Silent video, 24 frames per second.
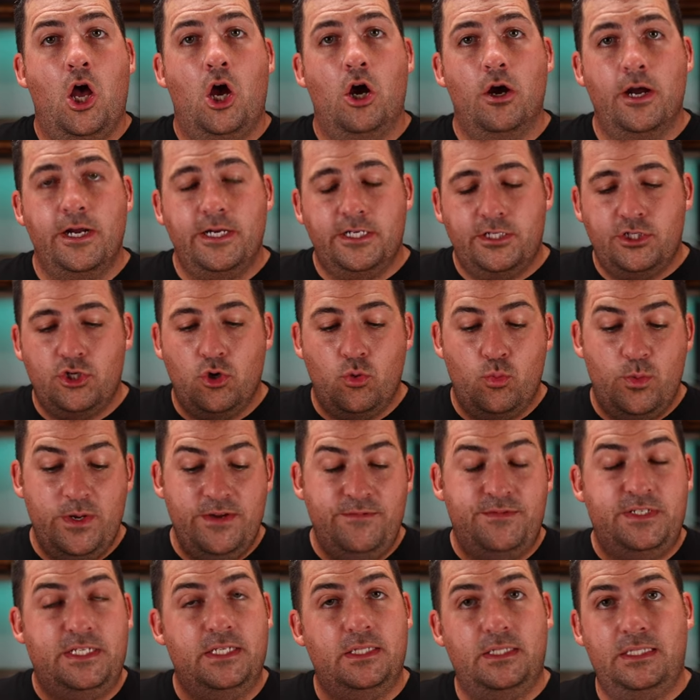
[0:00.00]
All right, so
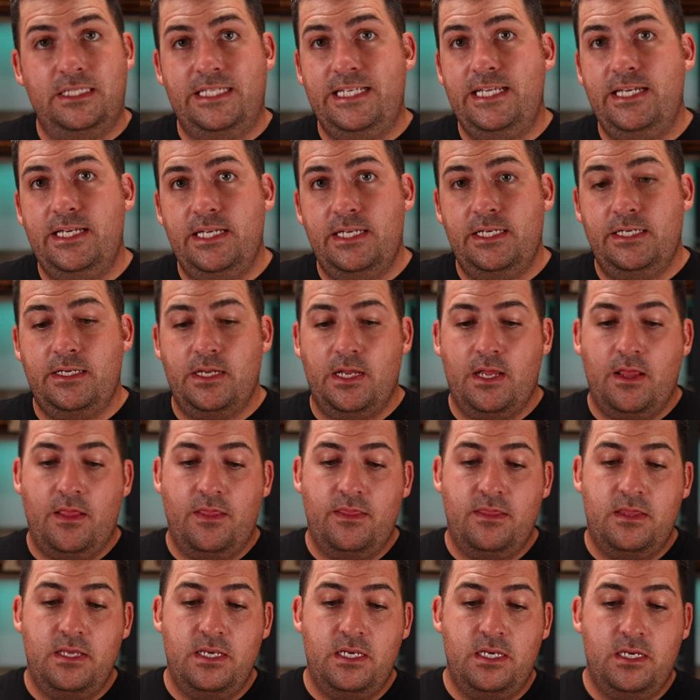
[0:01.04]
we've deleted
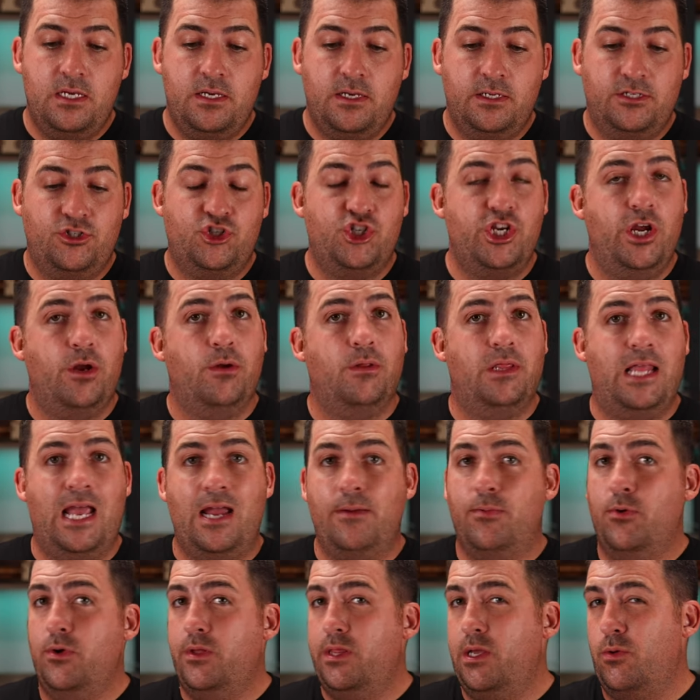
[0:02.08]
the shared
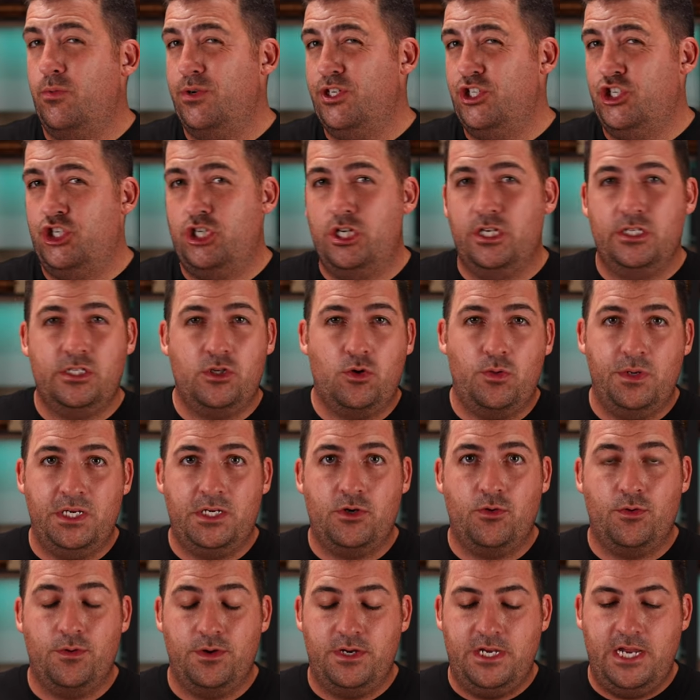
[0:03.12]
library that we just
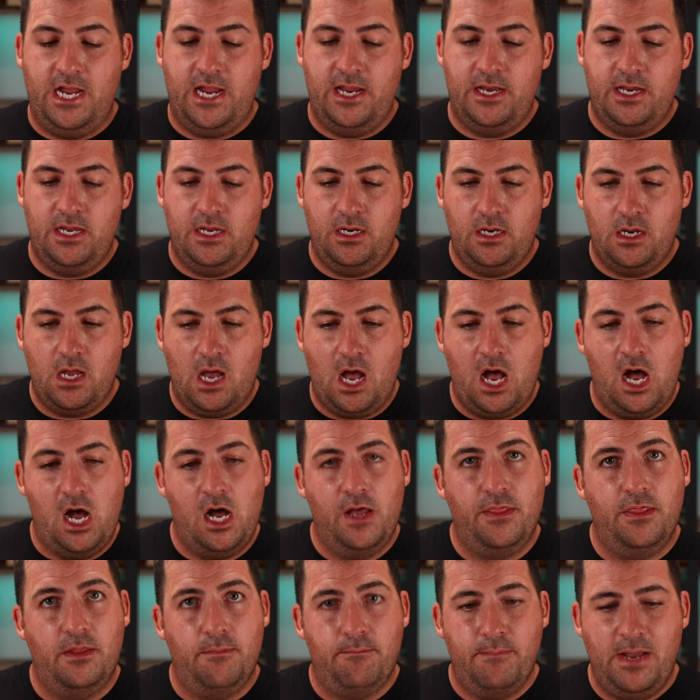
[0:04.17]
quick created
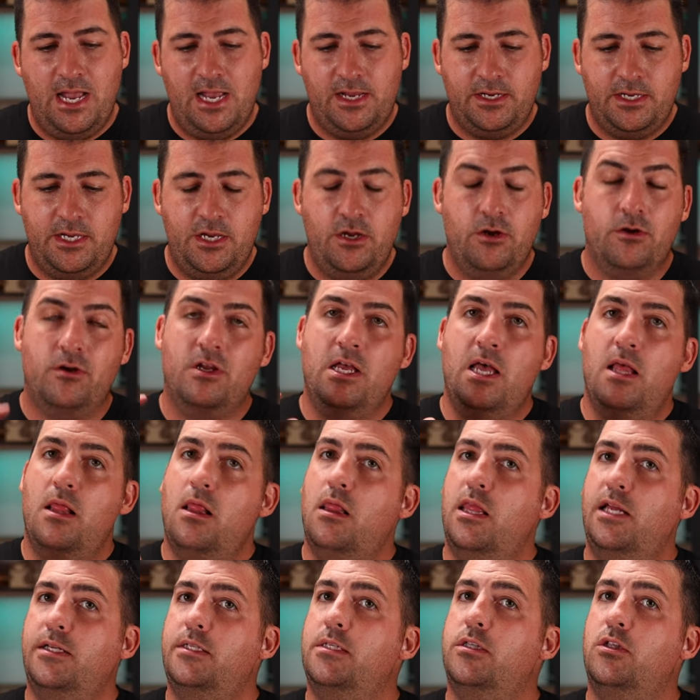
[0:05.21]
on the Mac here.
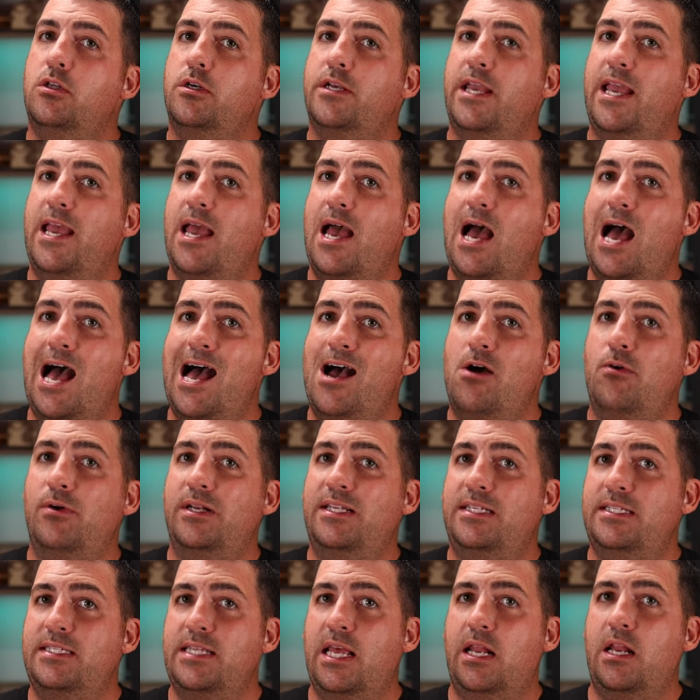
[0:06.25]
Let's look at how
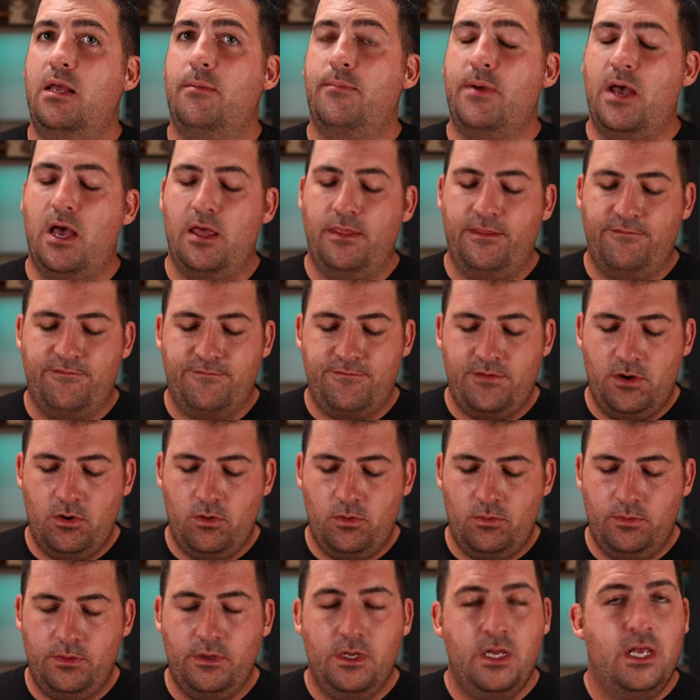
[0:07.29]
it's set up on the
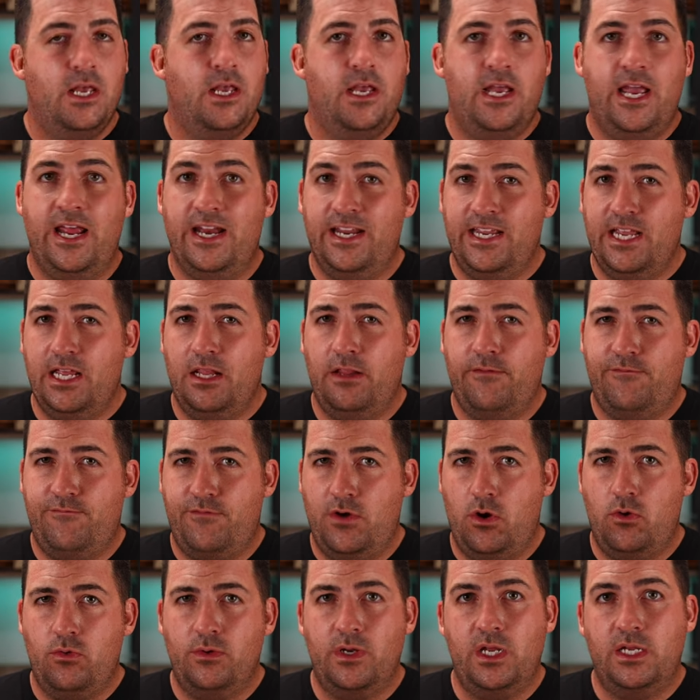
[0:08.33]
phone. And again, the
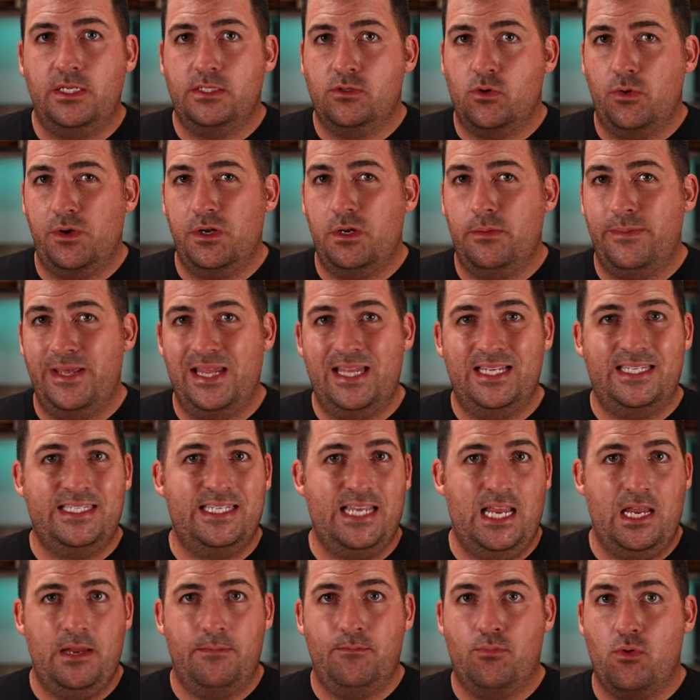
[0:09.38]
phone is going to be the
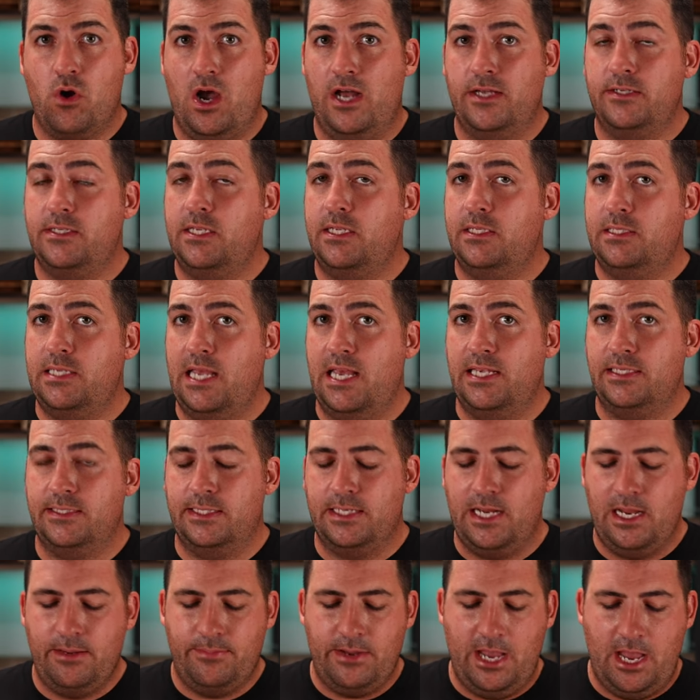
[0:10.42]
same process as
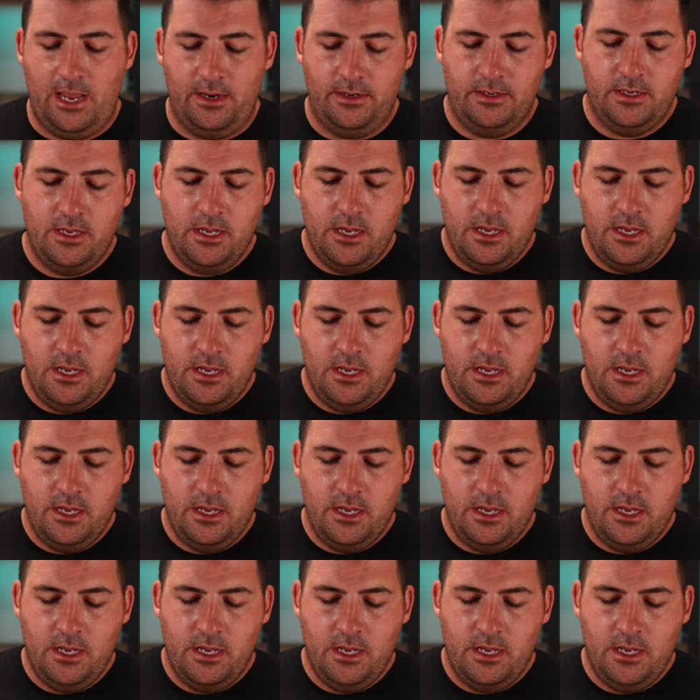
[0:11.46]
an iPad.